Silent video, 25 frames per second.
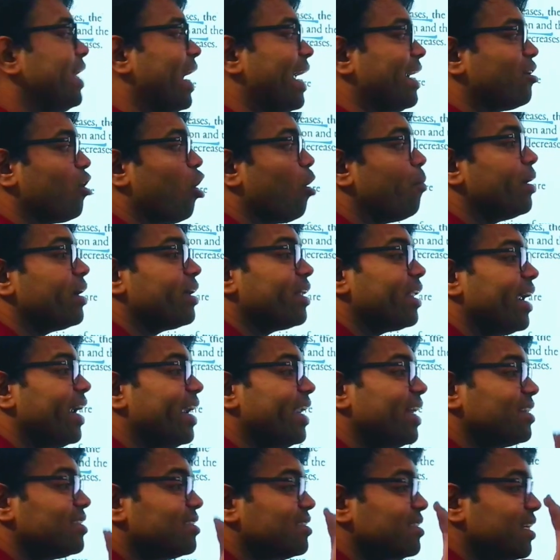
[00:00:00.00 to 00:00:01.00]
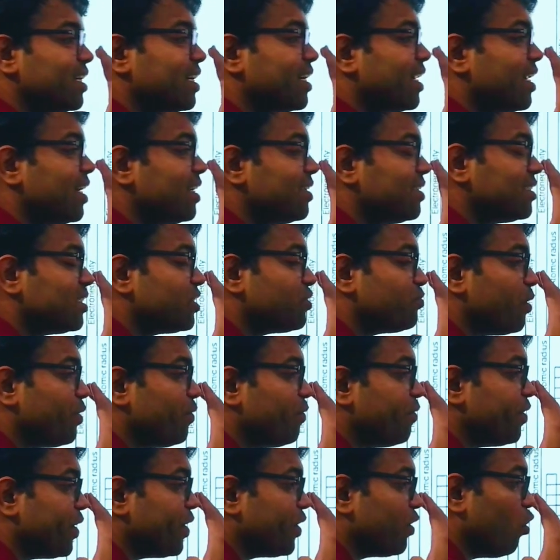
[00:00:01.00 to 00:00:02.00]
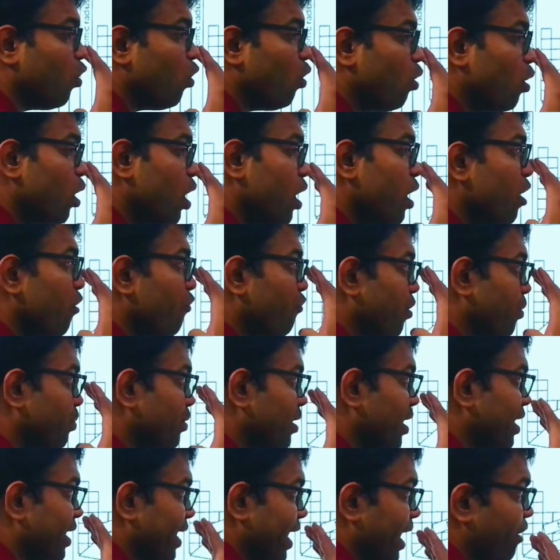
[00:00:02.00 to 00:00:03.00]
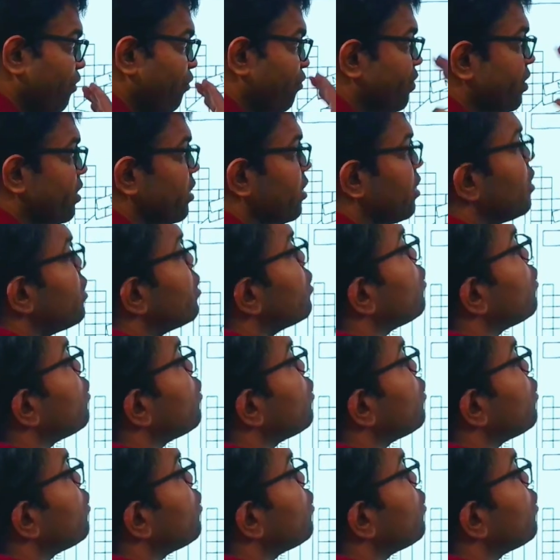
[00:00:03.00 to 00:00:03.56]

The atomic radius decreases when we go from the left